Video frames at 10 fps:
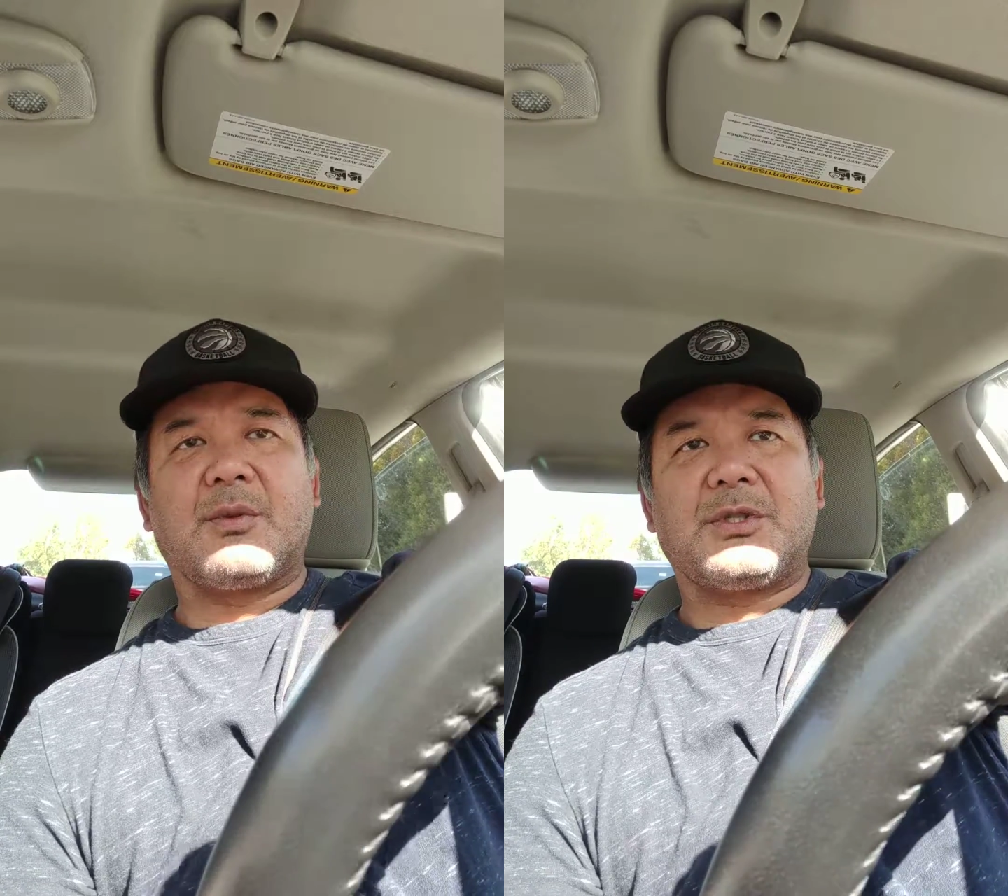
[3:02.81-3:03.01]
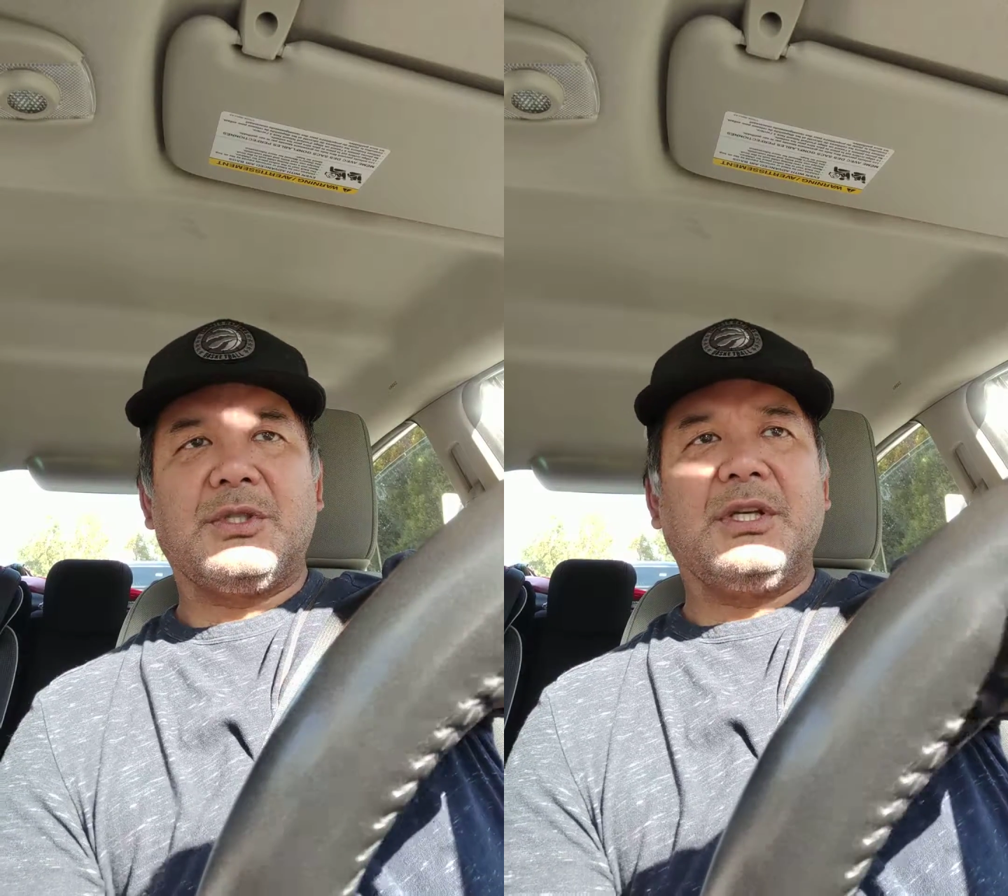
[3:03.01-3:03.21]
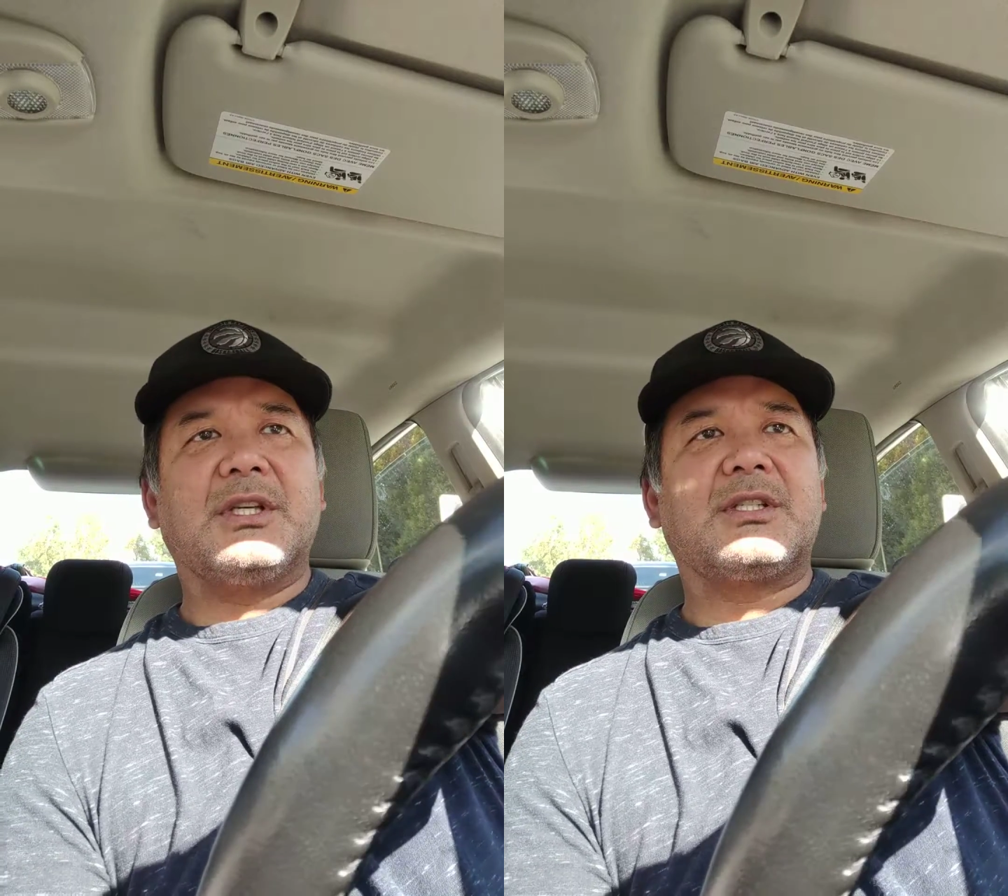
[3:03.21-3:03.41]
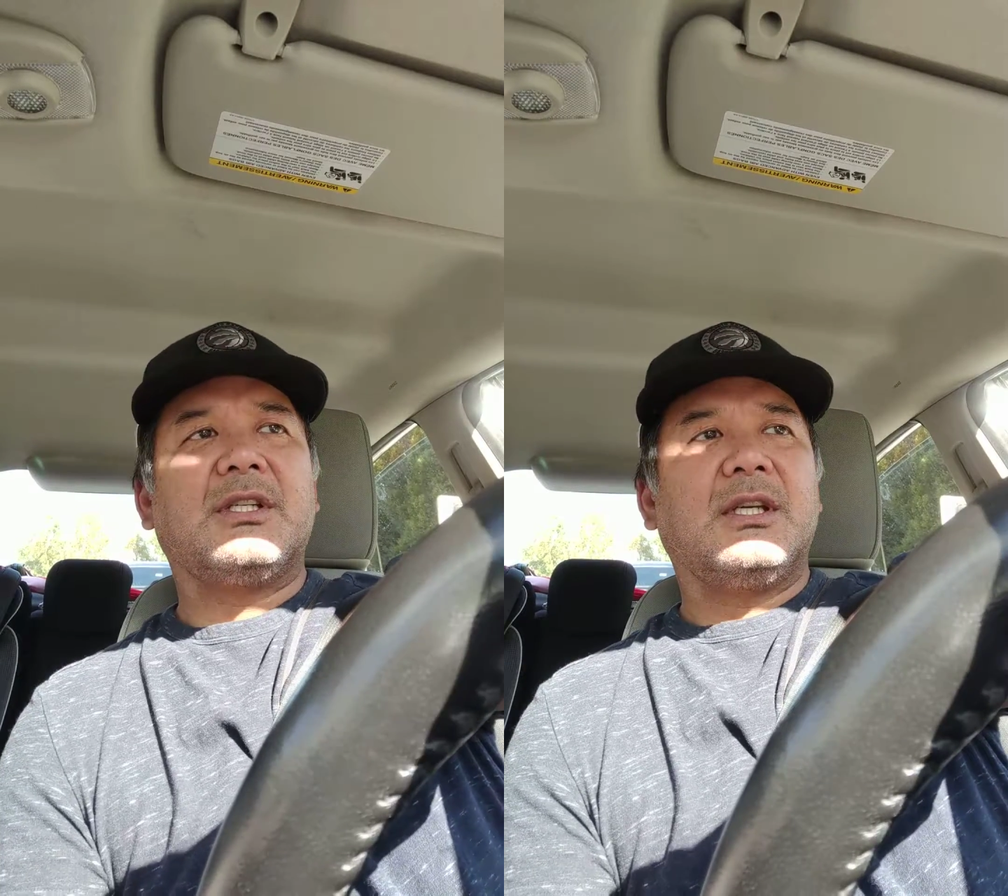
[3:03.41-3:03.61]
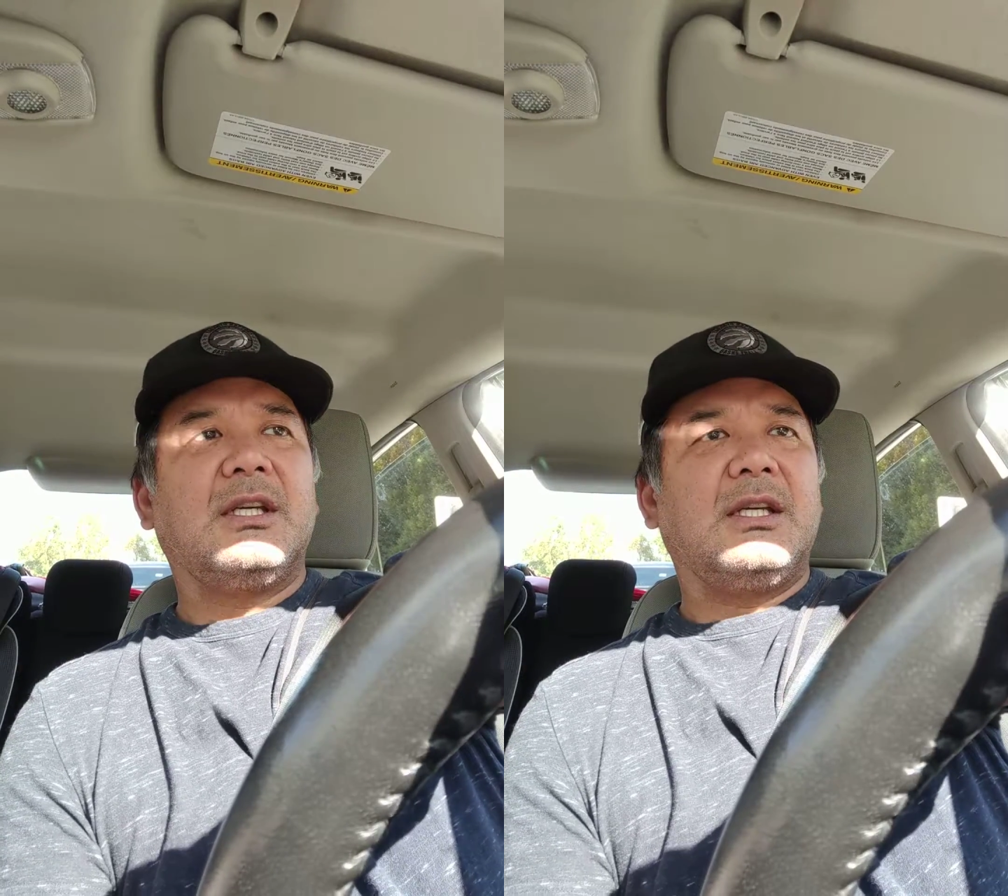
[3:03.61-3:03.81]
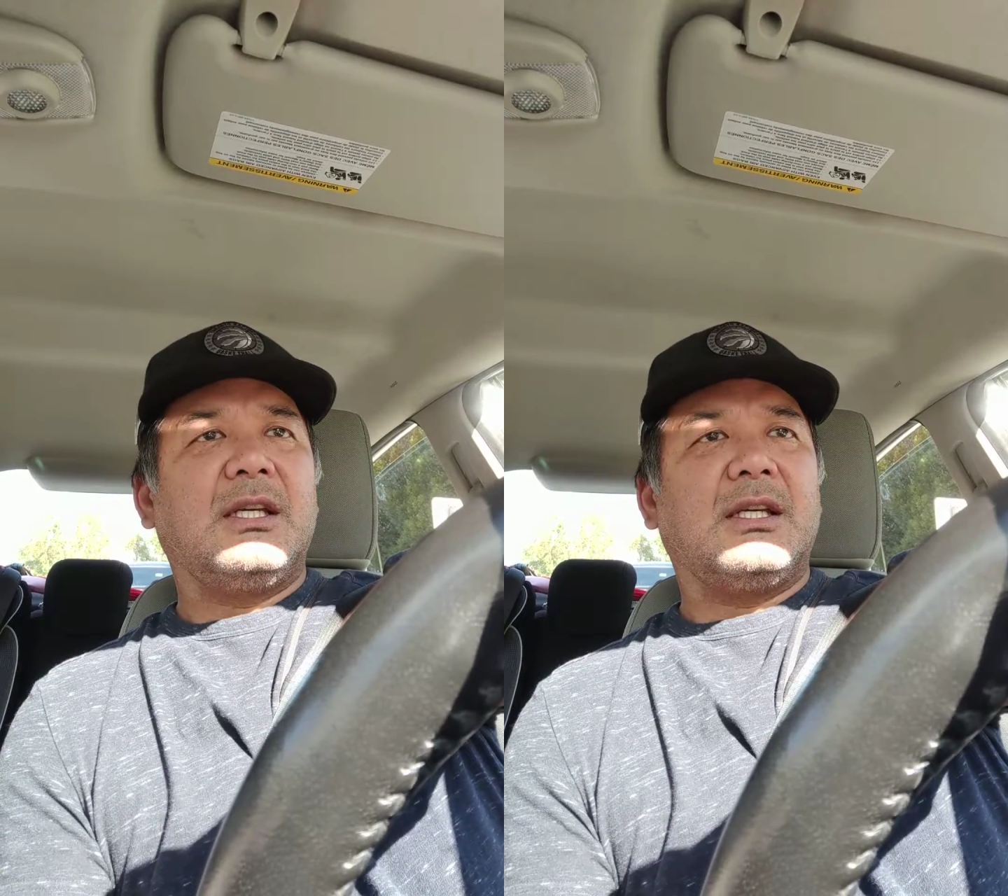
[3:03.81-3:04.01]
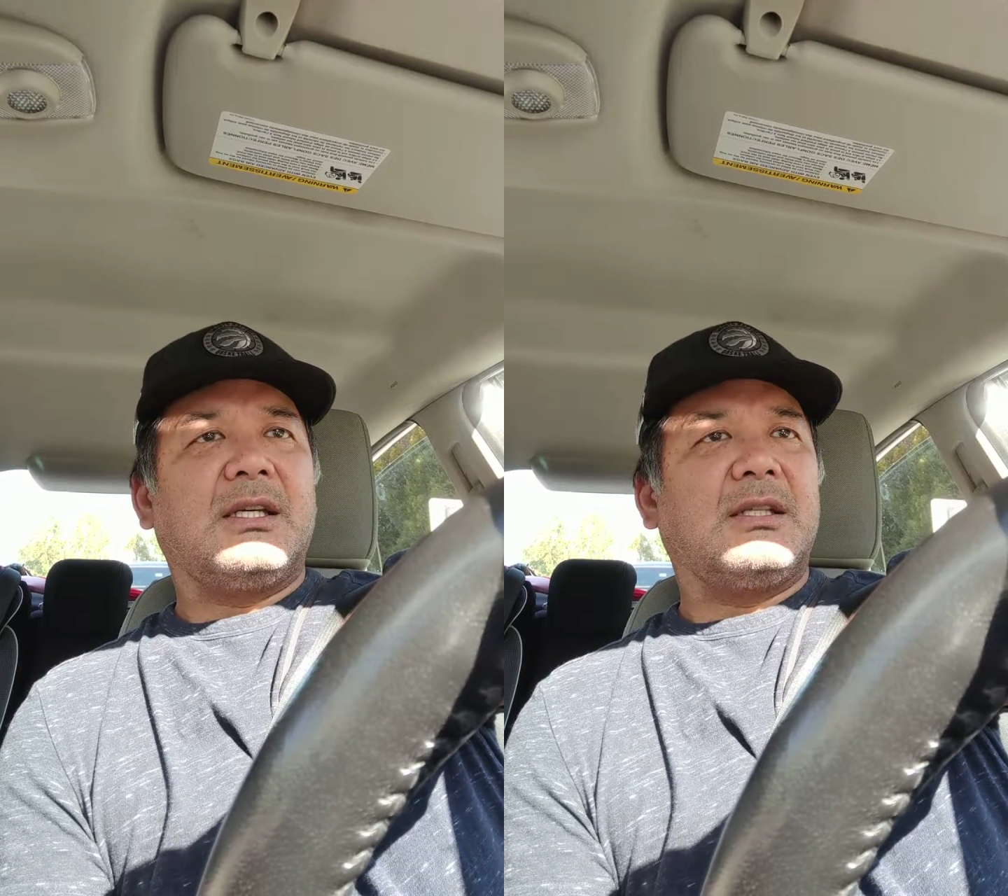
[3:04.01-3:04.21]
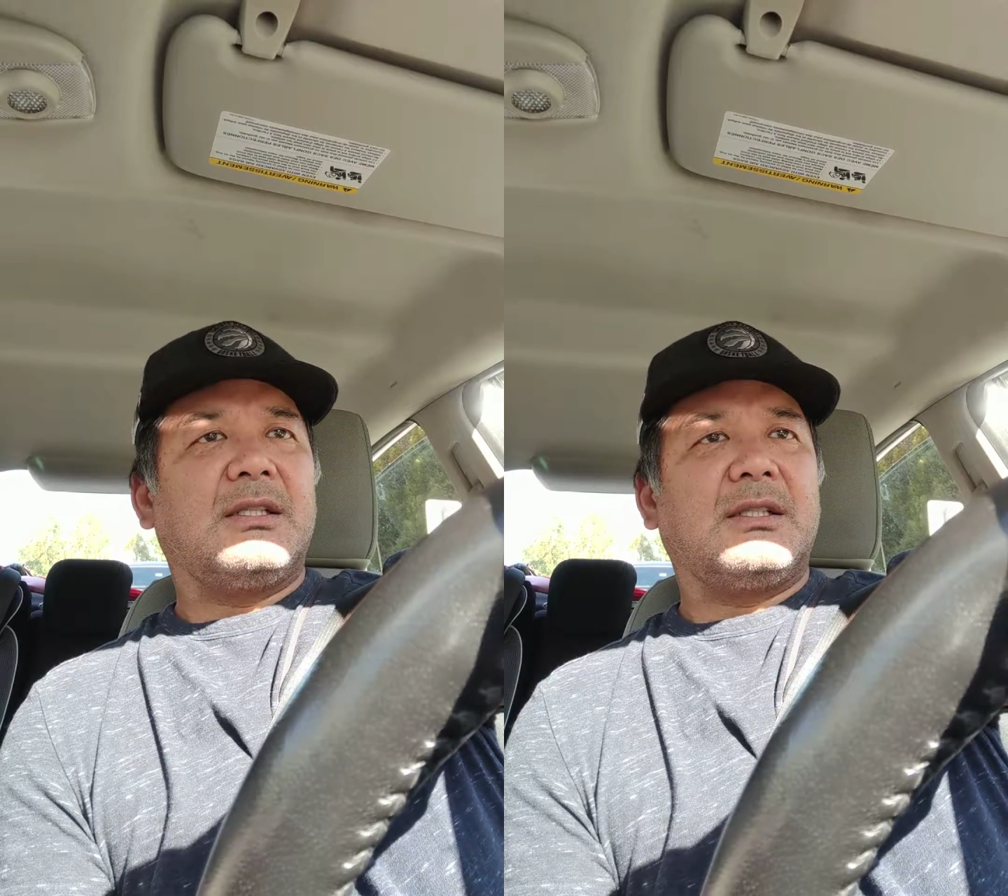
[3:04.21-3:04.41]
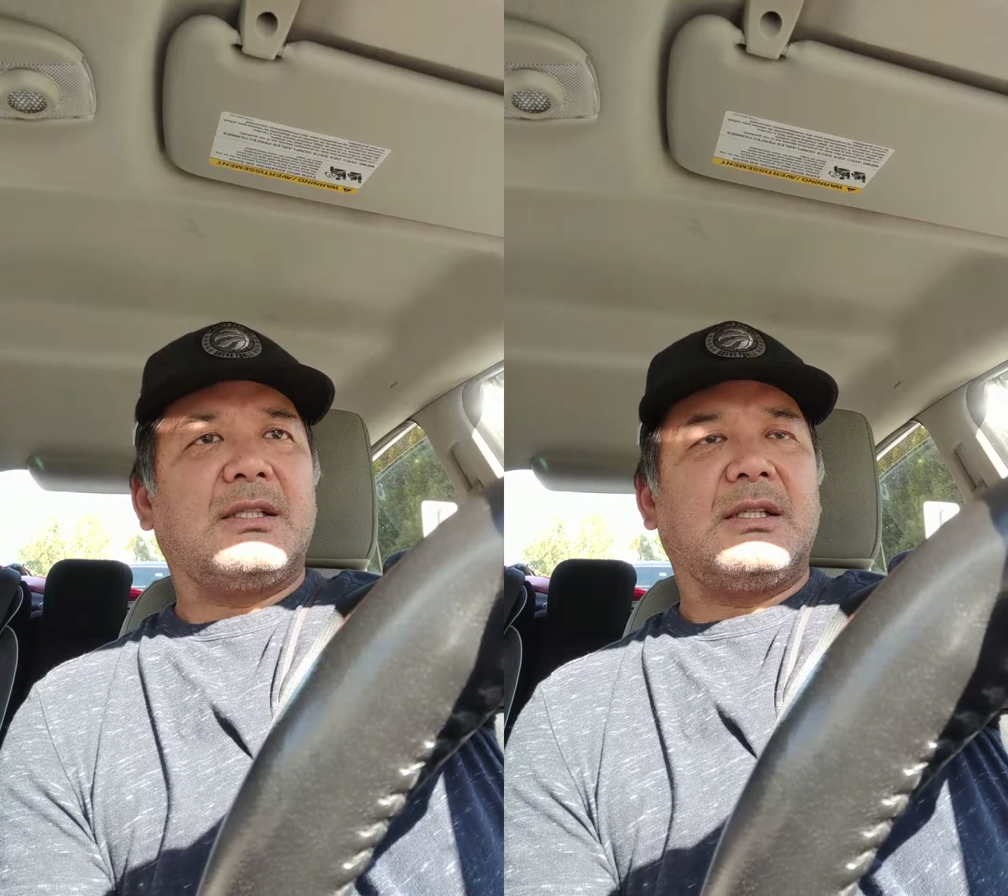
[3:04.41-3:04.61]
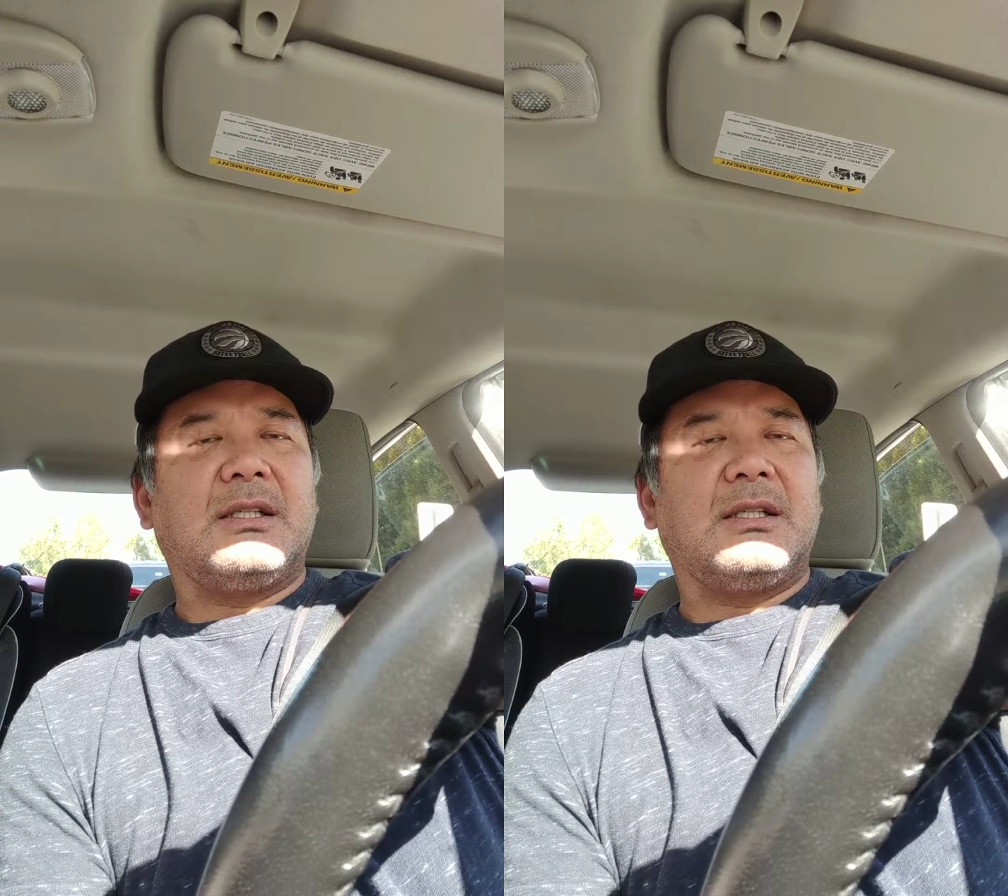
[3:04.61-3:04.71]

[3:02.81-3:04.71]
which it is, and